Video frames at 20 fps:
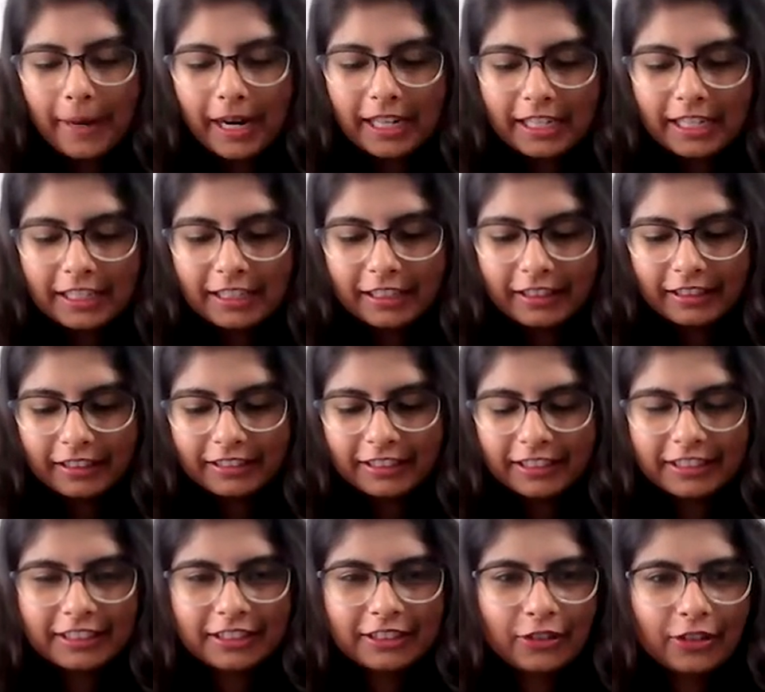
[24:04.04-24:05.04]
but
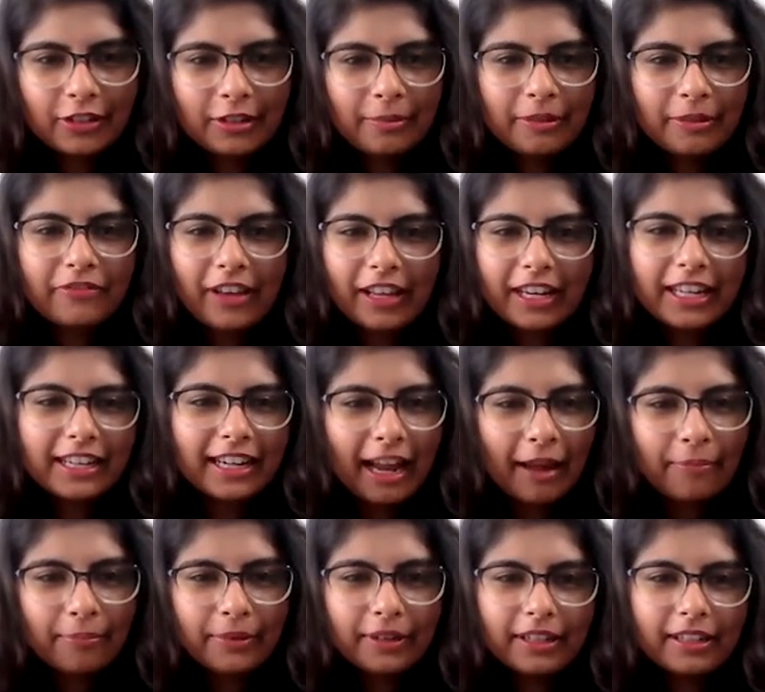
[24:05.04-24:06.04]
this is going to be very
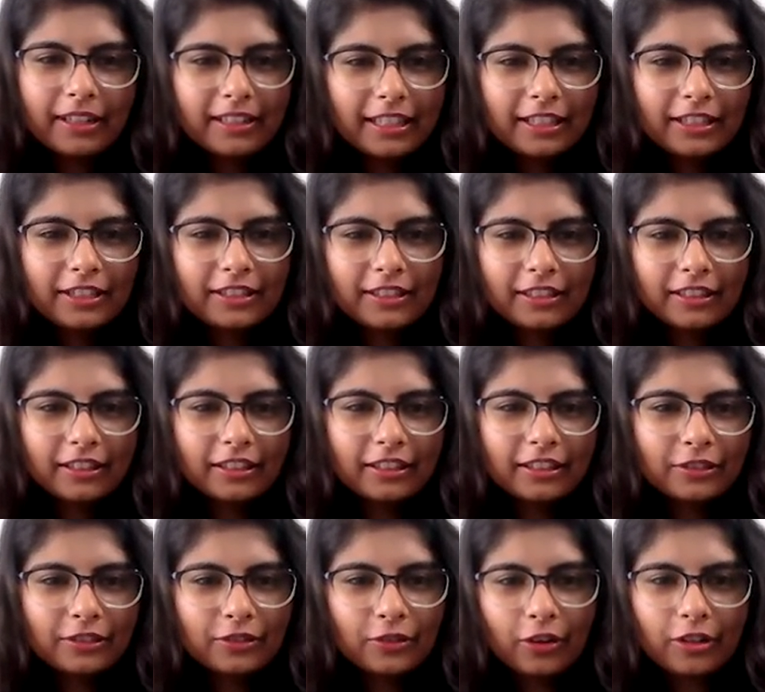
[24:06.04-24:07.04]
rapid. It's
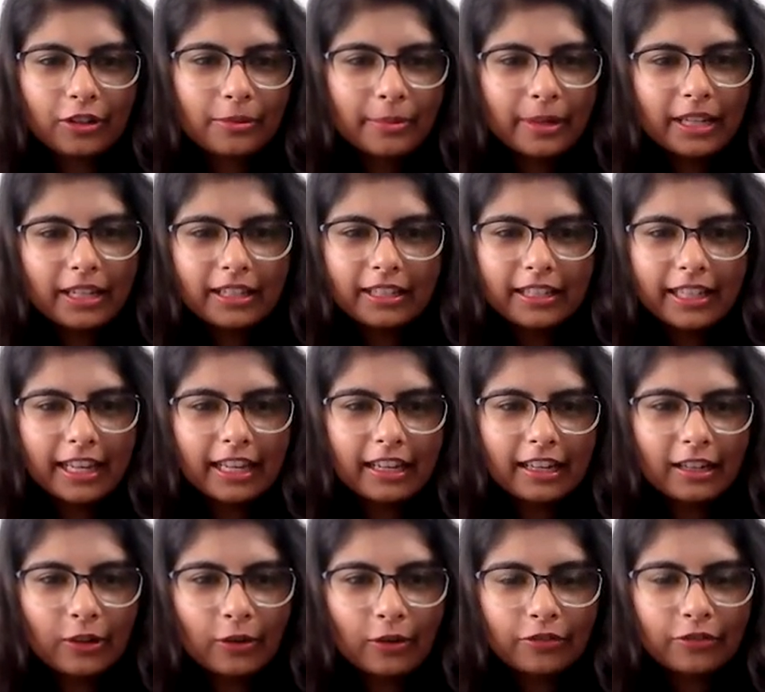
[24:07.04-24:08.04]
not going to be
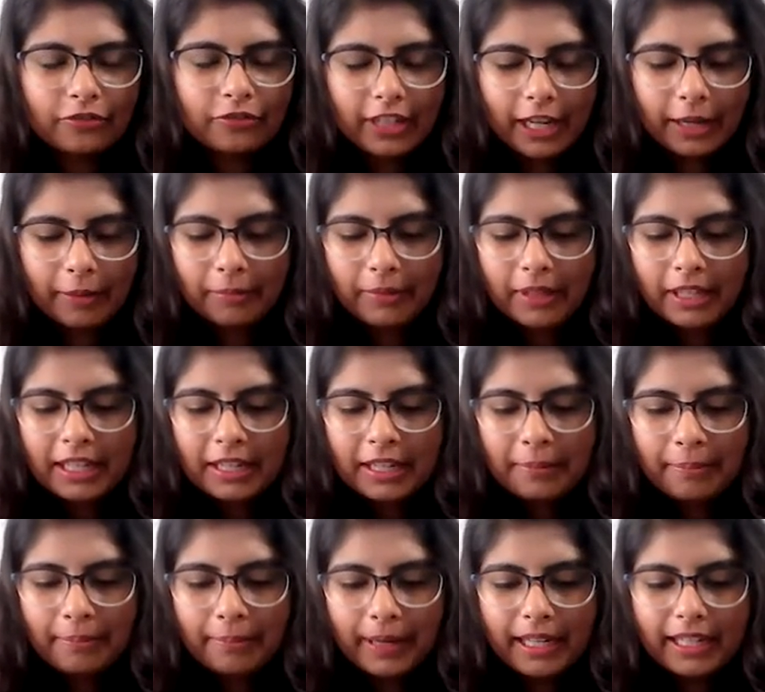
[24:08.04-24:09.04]
taking a lot of time.
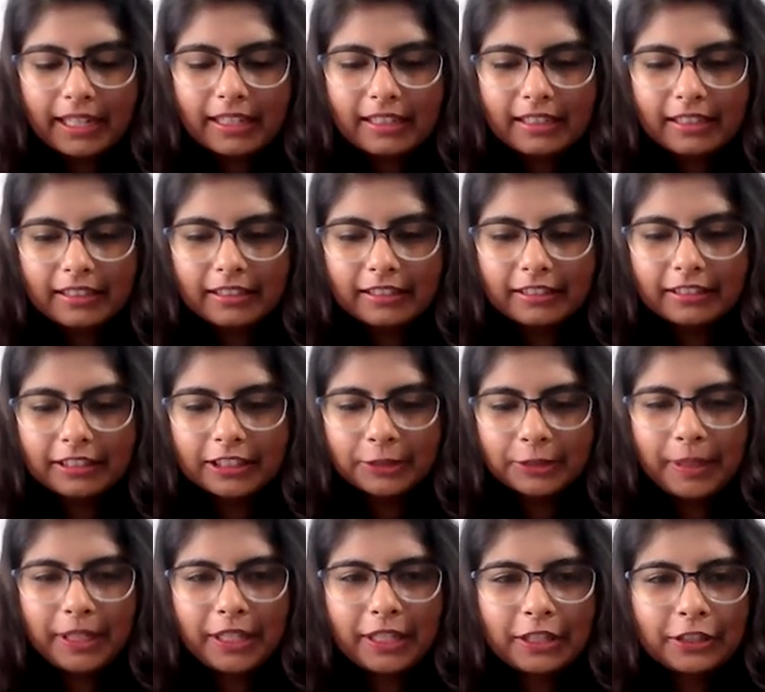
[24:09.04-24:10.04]
But
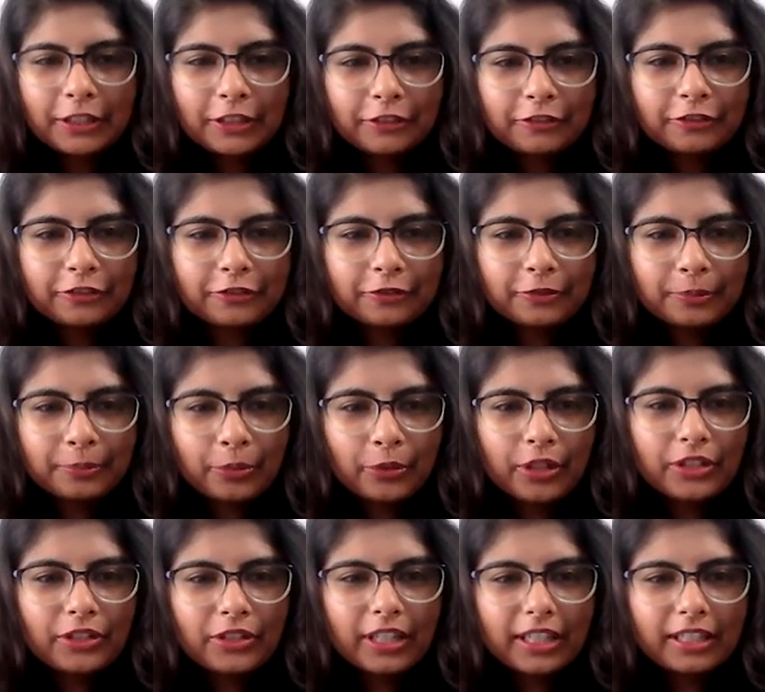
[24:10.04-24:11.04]
speaking of
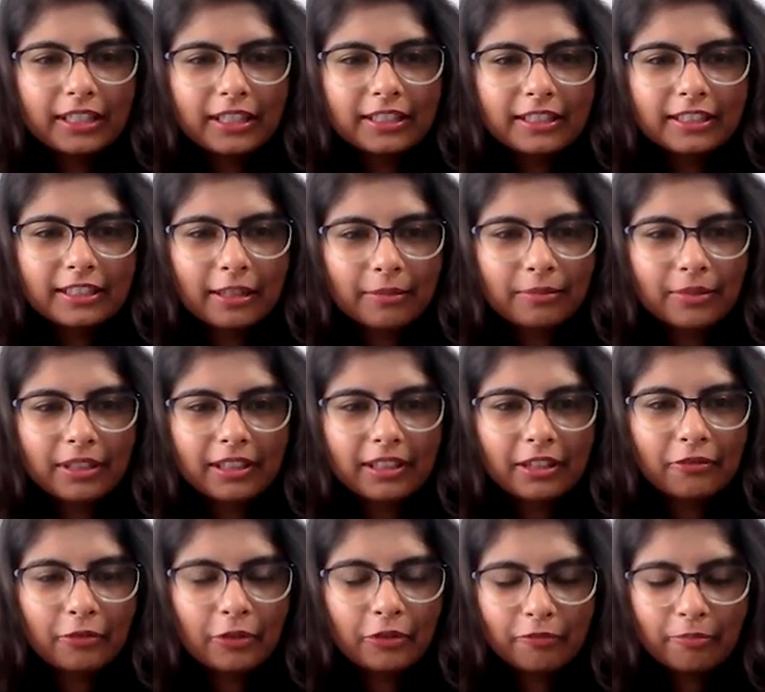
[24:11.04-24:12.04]
poetry, this is something
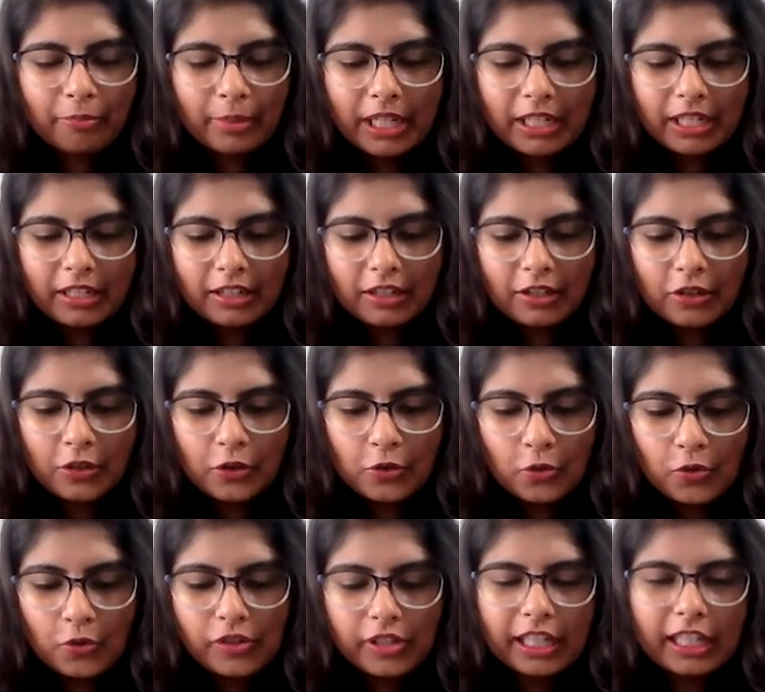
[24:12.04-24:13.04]
that we've been
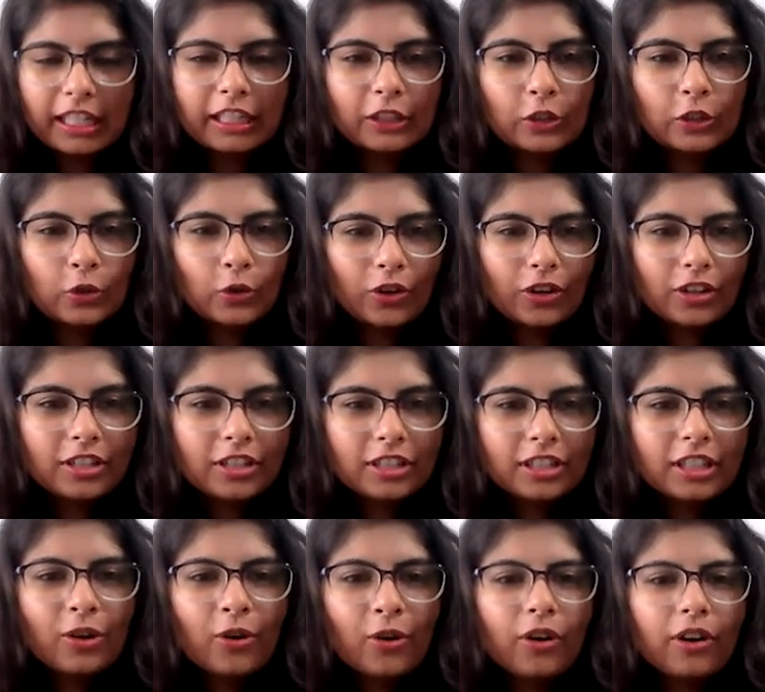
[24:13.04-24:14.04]
using a lot
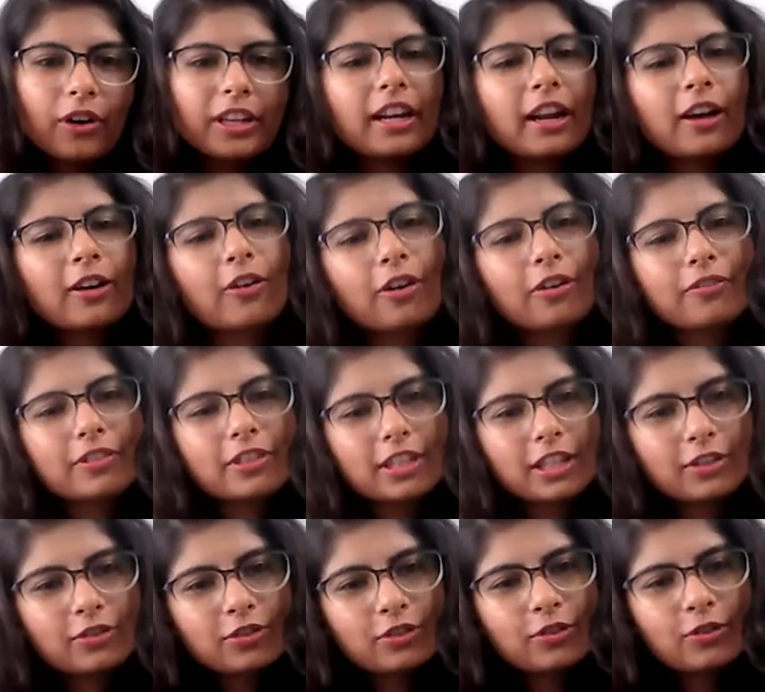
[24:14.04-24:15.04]
in our
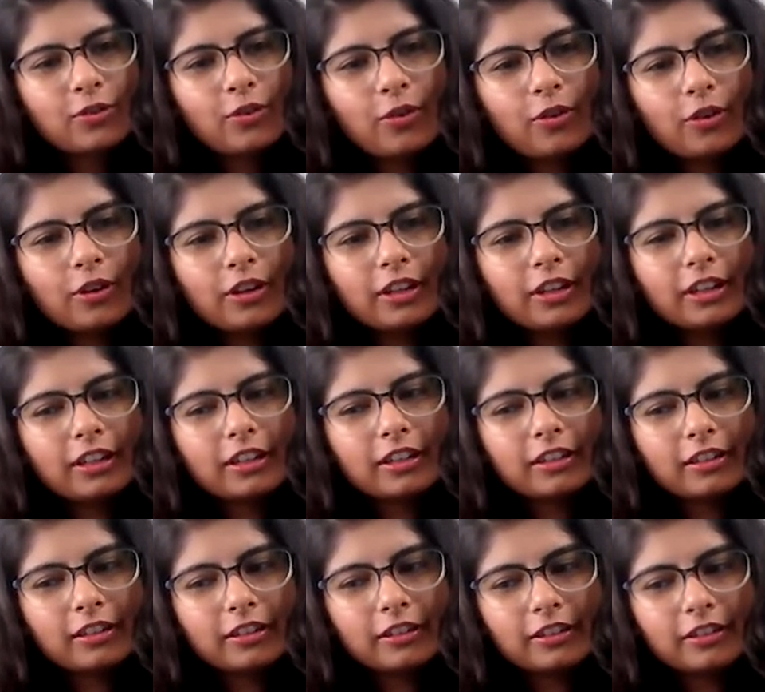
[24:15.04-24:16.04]
conversation,
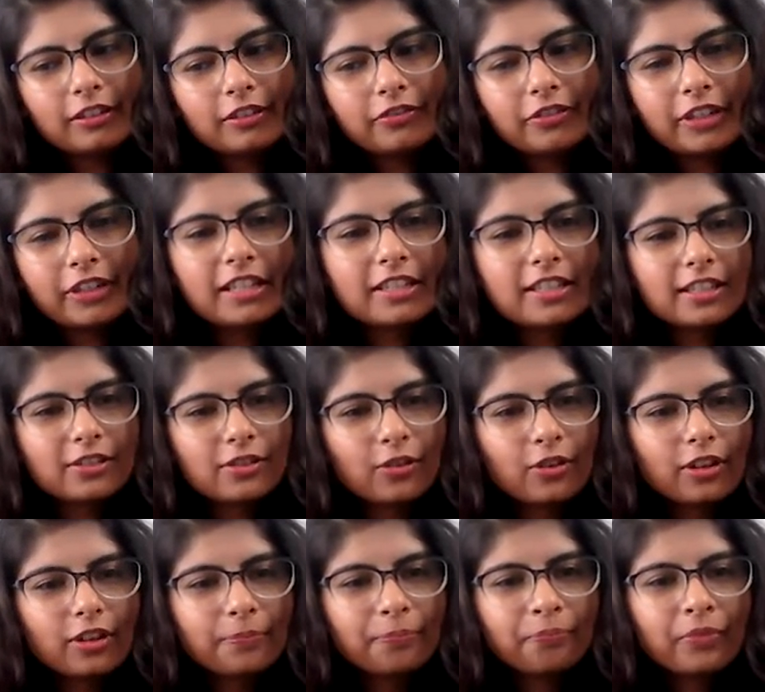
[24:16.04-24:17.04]
or phrases or